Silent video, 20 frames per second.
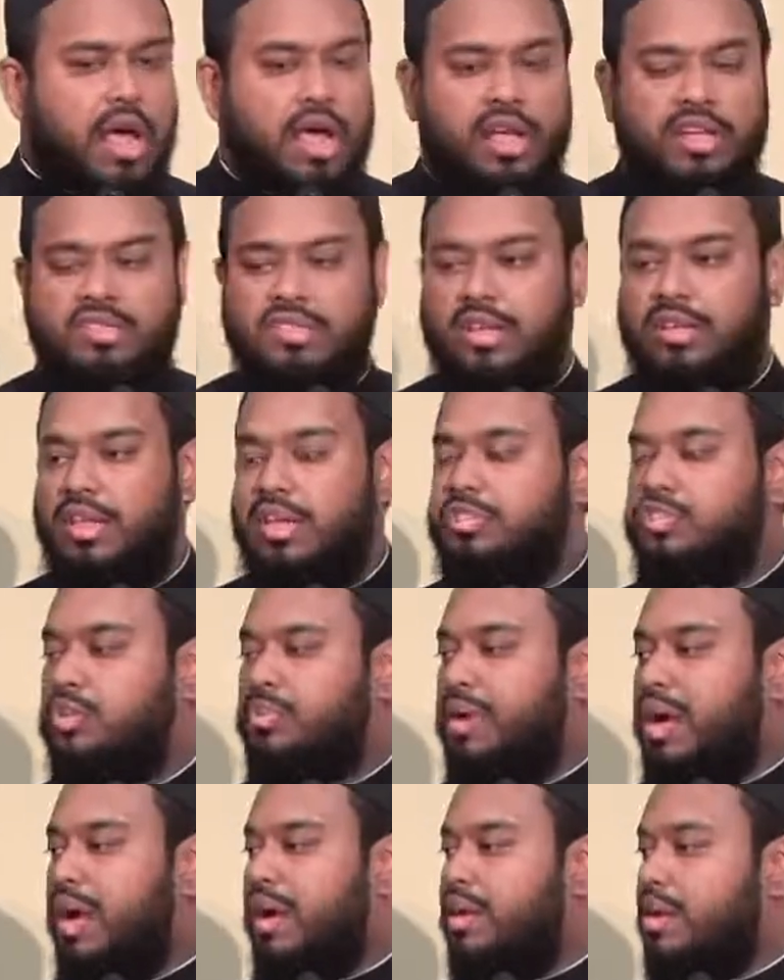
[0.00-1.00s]
Is Allah
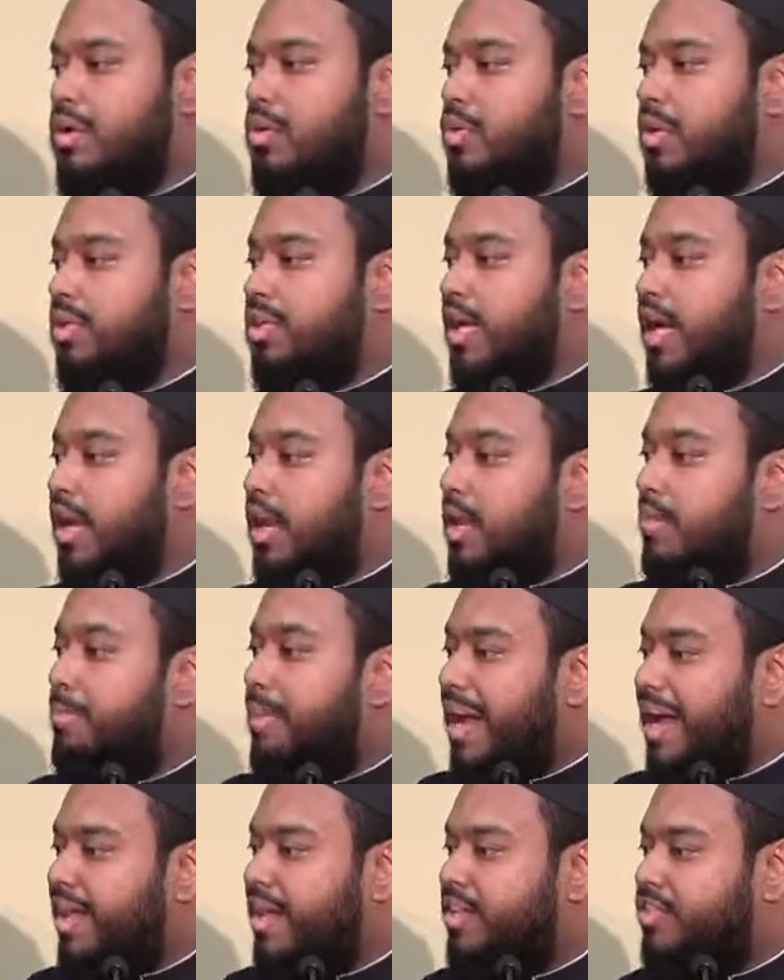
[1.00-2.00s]
subhanahu wa ta'ala,
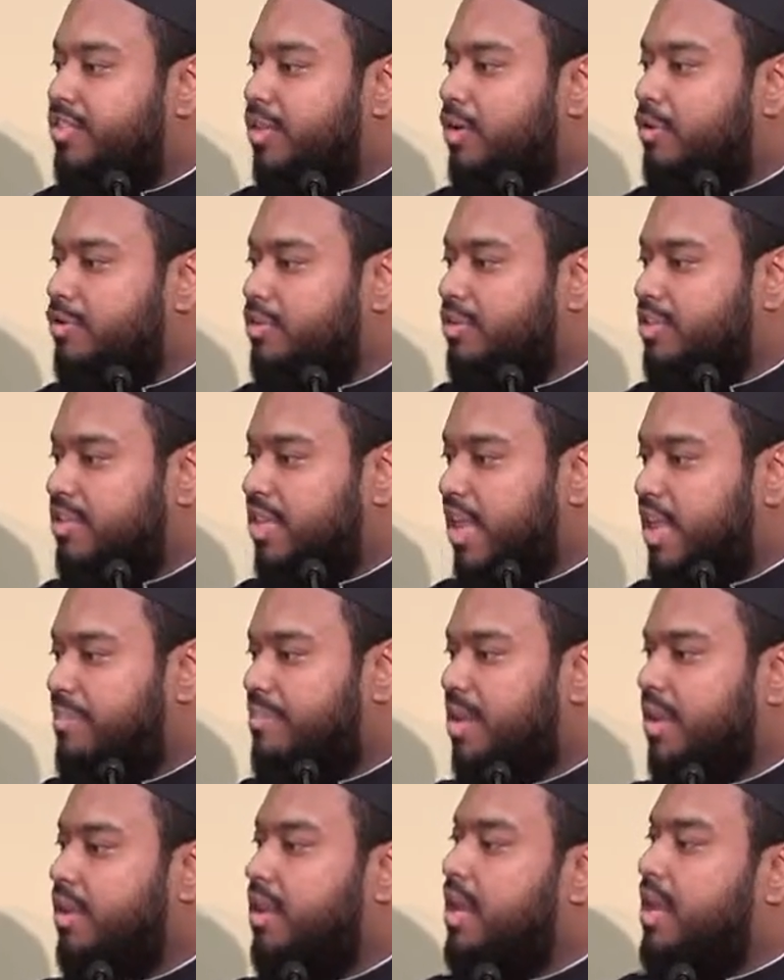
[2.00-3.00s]
by his own
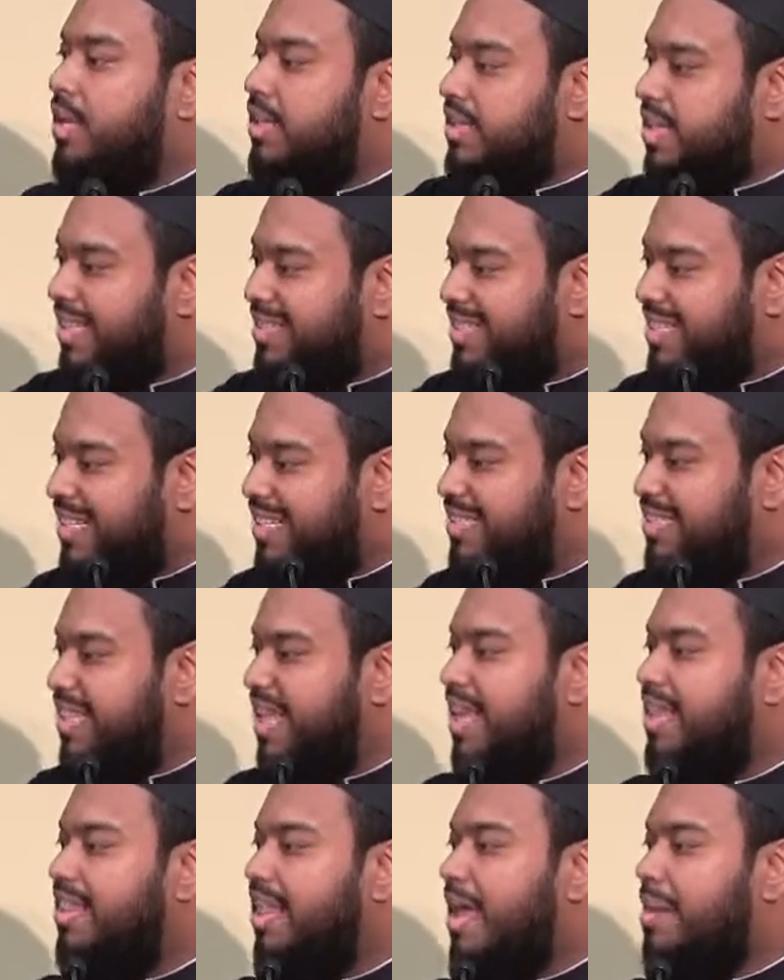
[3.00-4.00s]
statement, does he
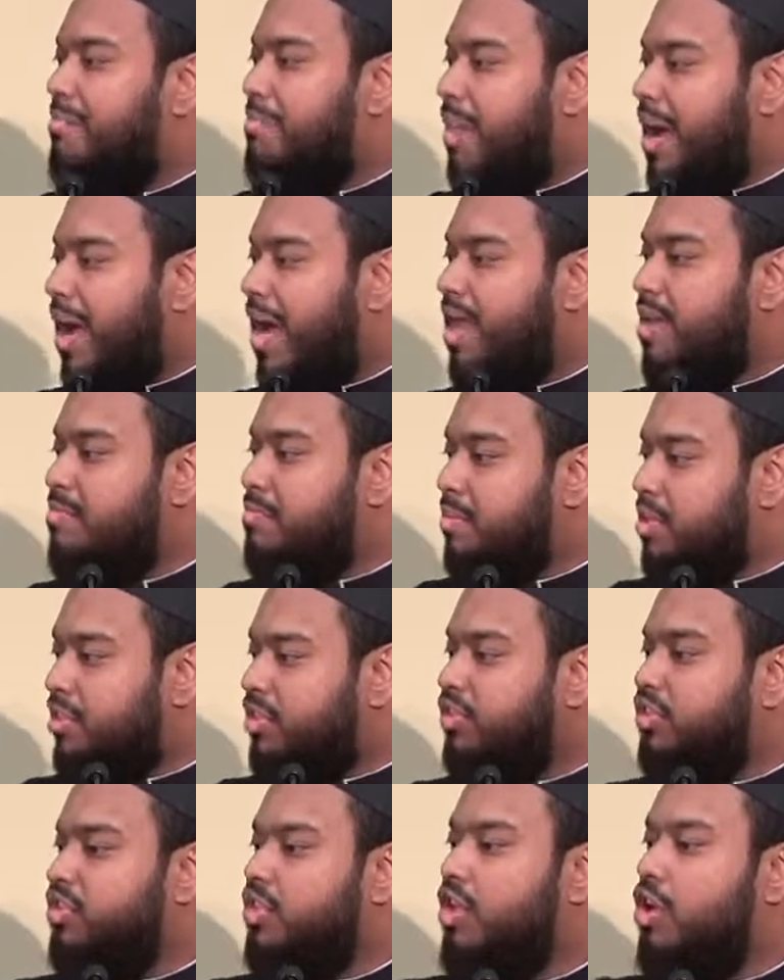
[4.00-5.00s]
say that my
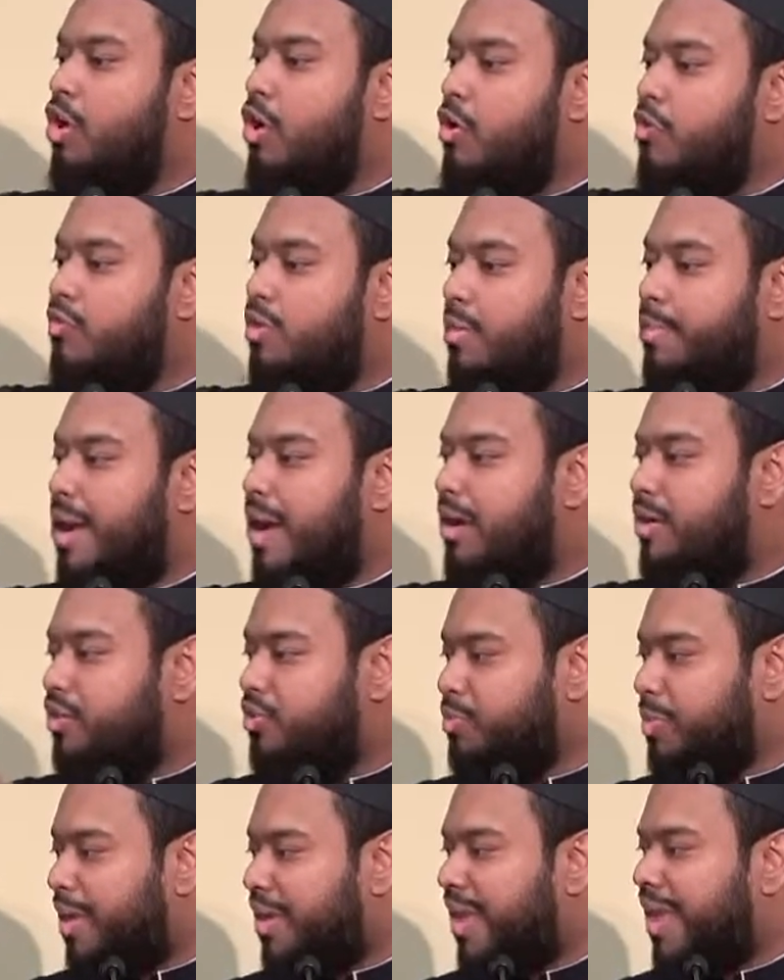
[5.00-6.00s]
mercy
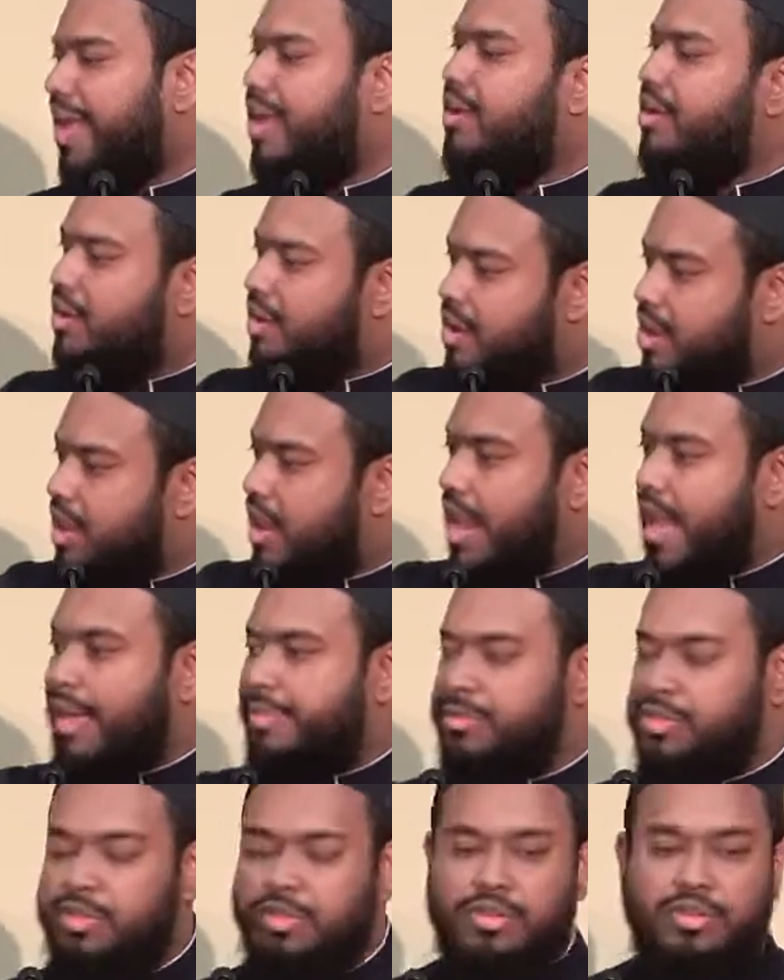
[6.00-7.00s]
overpowers my anger?
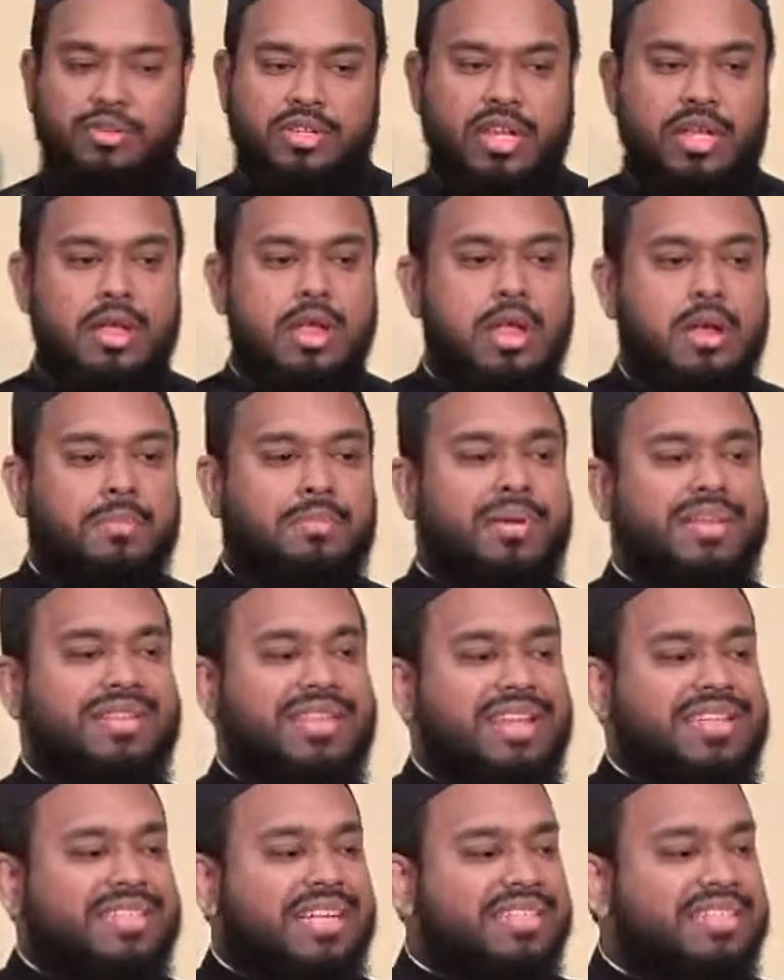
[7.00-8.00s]
Absolutely. But
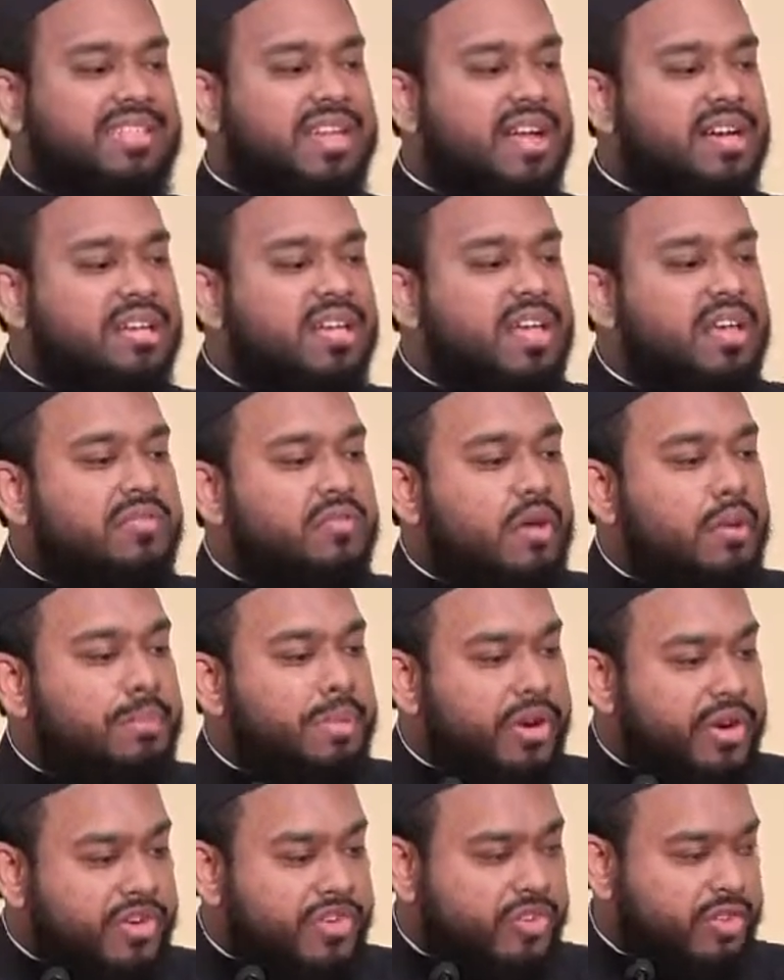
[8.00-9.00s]
that does not give a
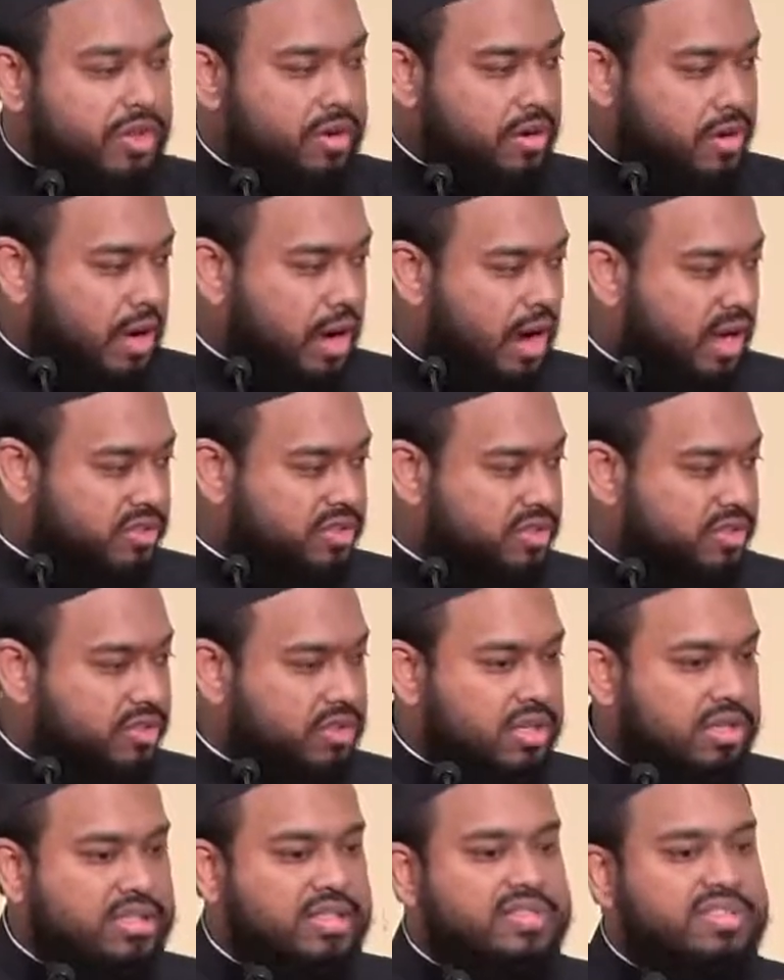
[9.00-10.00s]
person, us,
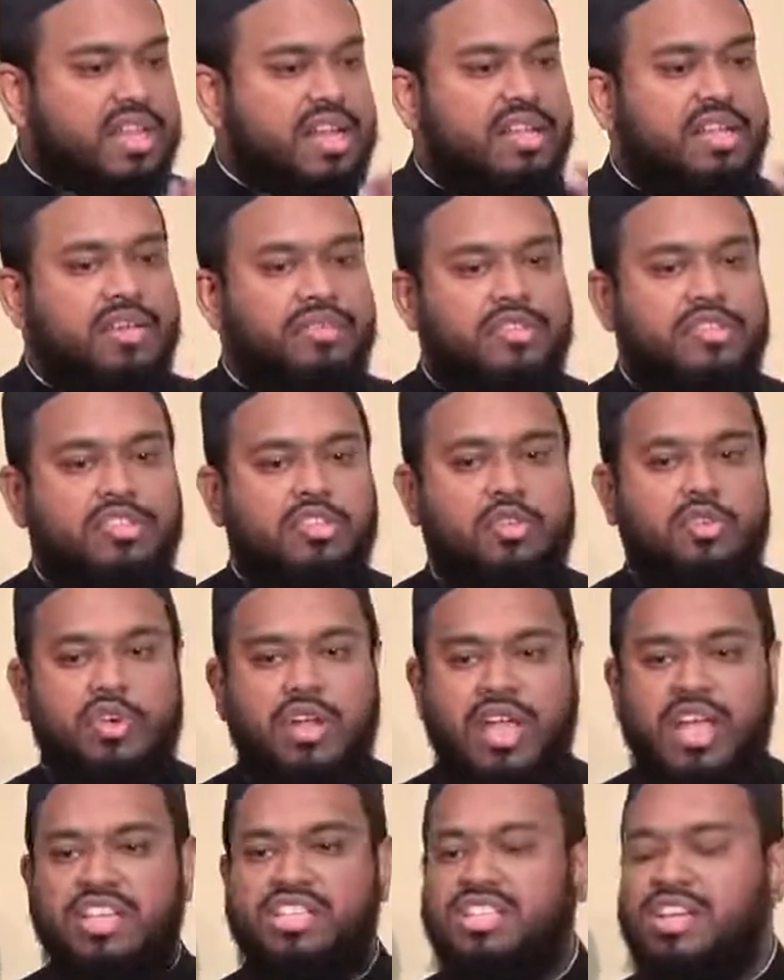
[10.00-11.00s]
it does not give his
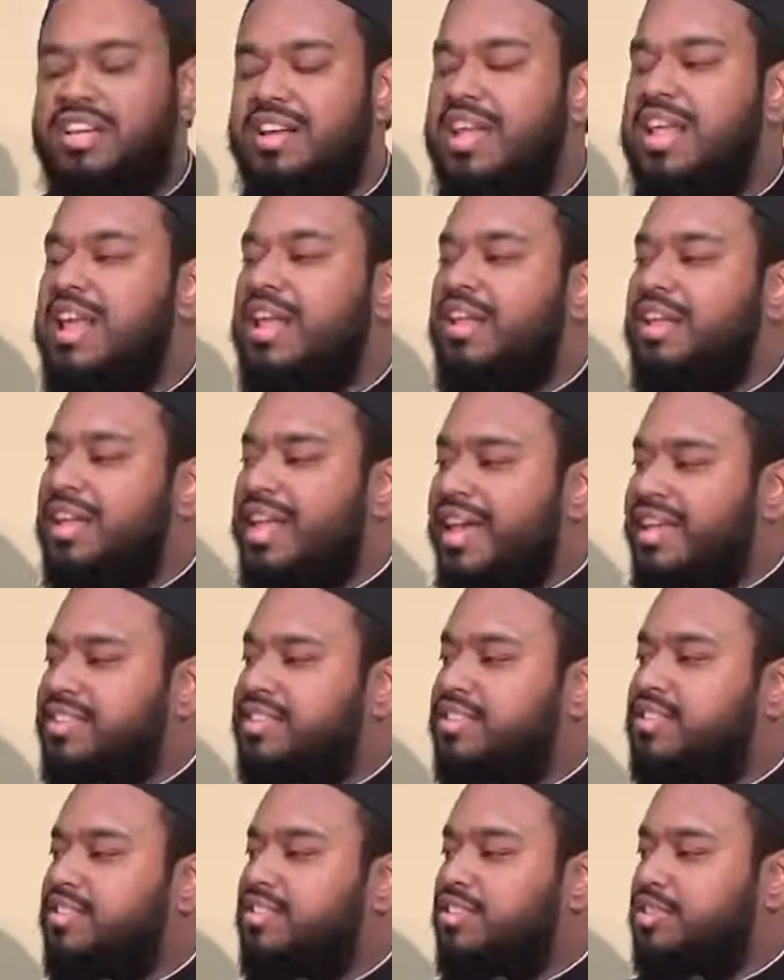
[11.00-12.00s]
creation
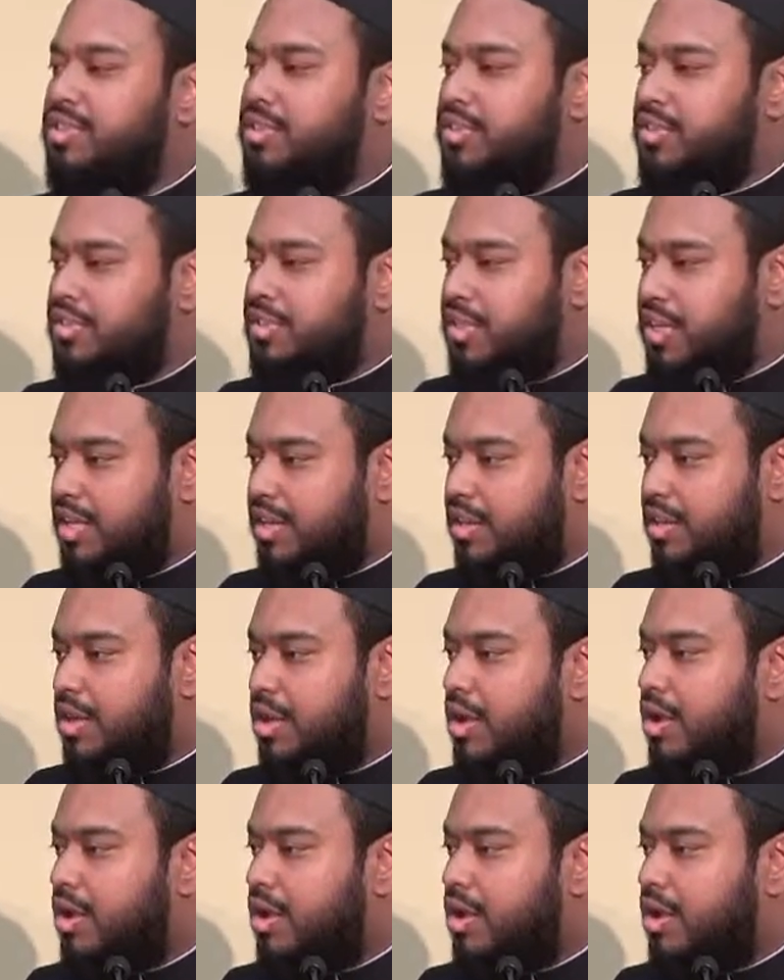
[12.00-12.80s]
license to sin.